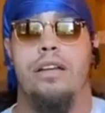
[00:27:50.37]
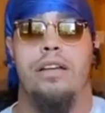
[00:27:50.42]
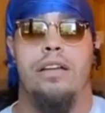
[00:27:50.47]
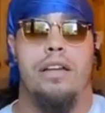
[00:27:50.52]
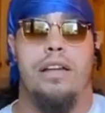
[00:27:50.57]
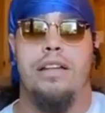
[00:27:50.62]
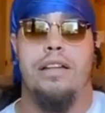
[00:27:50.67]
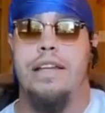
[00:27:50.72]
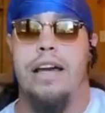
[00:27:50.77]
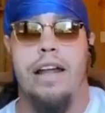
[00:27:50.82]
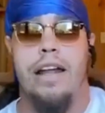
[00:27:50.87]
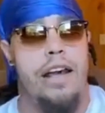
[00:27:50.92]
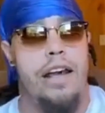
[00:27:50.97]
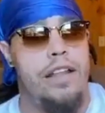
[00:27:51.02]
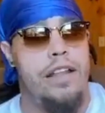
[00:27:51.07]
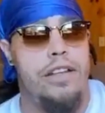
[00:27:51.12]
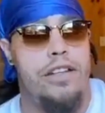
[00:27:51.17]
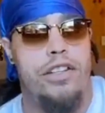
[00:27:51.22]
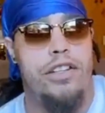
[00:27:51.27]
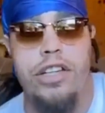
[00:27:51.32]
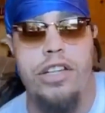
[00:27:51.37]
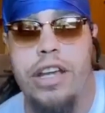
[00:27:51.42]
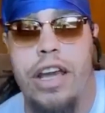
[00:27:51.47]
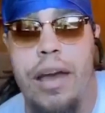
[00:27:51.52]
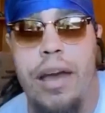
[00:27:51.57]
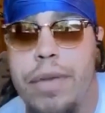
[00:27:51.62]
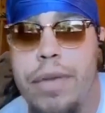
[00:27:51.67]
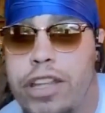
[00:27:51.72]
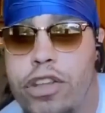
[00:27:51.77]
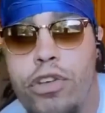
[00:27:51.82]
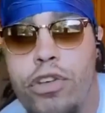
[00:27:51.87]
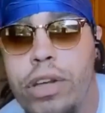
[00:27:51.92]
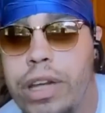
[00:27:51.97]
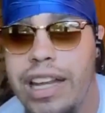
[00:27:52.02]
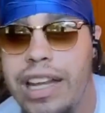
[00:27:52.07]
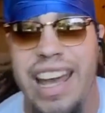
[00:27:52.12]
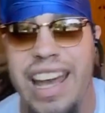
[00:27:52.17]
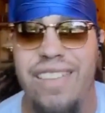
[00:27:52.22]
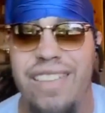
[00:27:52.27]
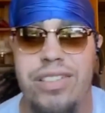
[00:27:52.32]
Because that other shit, I mean, you
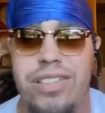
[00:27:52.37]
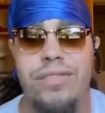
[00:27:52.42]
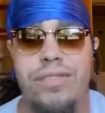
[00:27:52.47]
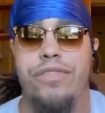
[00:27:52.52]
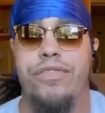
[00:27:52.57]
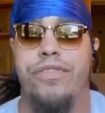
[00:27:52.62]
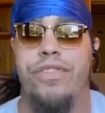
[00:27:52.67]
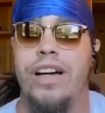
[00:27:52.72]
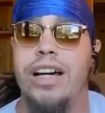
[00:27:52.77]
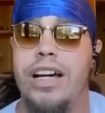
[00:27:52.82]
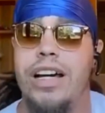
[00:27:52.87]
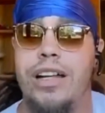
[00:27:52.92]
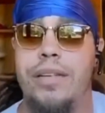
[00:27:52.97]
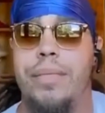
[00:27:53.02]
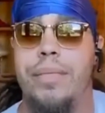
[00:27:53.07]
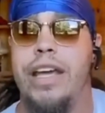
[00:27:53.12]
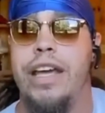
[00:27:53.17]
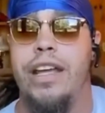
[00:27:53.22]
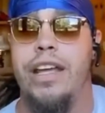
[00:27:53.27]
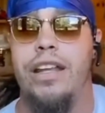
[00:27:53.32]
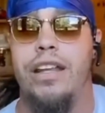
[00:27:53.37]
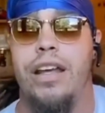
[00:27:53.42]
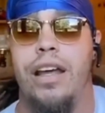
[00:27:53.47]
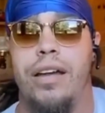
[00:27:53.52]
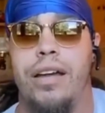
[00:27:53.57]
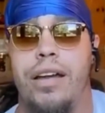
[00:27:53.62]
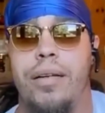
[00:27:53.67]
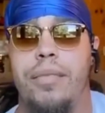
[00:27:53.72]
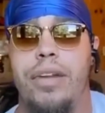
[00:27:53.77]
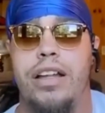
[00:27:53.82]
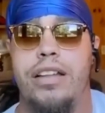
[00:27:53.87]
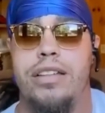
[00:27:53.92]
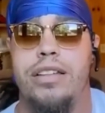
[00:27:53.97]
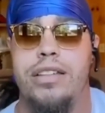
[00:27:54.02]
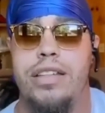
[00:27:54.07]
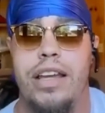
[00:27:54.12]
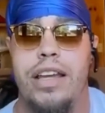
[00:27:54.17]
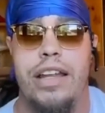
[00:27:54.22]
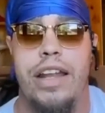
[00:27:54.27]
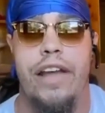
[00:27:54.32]
can have some fun, man. Like, I'm not
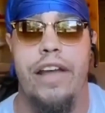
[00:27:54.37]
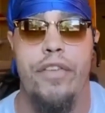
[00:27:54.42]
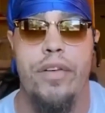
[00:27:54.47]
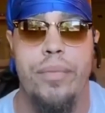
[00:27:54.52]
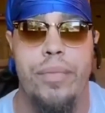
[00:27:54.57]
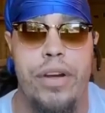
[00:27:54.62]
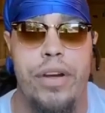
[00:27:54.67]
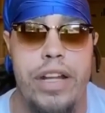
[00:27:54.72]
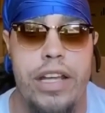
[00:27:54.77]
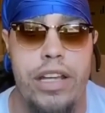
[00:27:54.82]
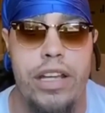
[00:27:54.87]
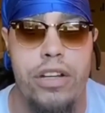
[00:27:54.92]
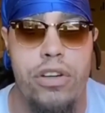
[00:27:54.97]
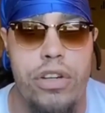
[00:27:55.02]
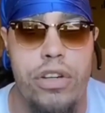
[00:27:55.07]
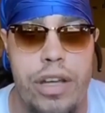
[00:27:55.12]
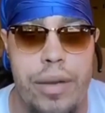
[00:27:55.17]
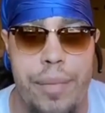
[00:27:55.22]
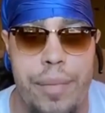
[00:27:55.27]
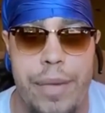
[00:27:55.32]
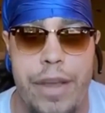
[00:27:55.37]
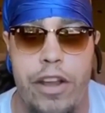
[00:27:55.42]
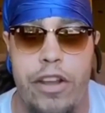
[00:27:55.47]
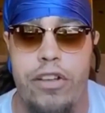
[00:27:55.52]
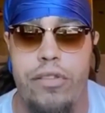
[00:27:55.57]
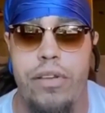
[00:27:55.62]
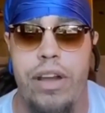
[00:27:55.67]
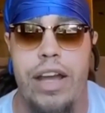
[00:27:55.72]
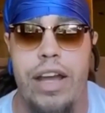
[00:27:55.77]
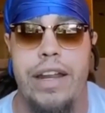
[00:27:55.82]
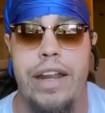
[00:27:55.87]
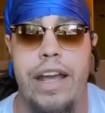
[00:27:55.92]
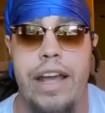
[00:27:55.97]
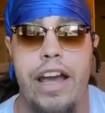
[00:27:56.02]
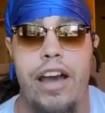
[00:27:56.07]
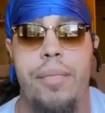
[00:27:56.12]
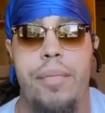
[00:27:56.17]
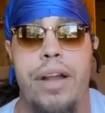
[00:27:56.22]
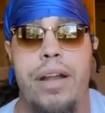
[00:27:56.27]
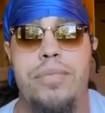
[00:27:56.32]
saying everybody go get married right
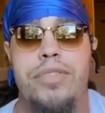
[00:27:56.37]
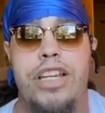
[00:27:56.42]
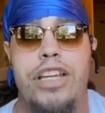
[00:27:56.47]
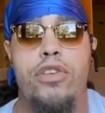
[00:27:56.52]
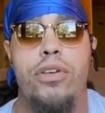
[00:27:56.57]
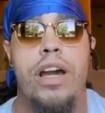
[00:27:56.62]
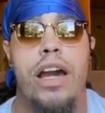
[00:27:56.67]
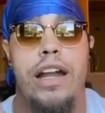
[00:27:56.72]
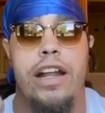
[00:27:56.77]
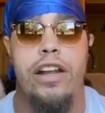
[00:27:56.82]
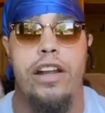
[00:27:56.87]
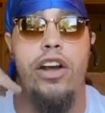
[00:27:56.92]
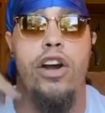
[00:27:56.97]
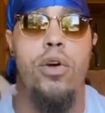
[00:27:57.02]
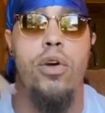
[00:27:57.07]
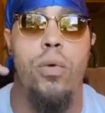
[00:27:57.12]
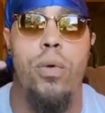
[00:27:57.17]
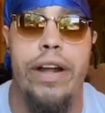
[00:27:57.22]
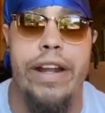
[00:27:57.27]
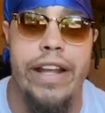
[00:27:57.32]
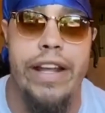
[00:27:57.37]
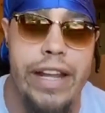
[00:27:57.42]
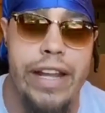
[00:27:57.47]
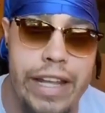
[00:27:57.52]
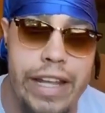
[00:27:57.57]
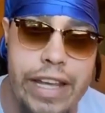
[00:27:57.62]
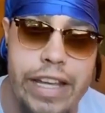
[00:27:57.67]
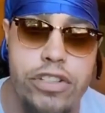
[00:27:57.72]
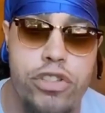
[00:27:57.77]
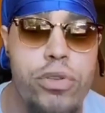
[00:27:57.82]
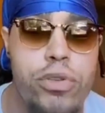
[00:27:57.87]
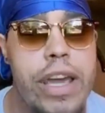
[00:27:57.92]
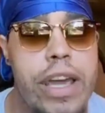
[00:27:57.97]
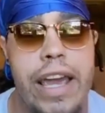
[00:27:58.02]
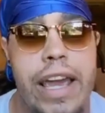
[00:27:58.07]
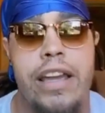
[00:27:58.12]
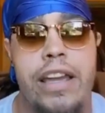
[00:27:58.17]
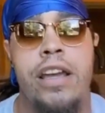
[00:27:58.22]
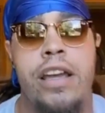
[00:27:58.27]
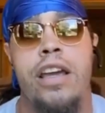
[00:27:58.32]
now, but I'm saying you got to know what it is. You
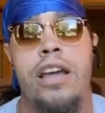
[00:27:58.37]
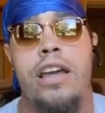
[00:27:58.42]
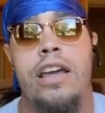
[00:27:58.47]
can't.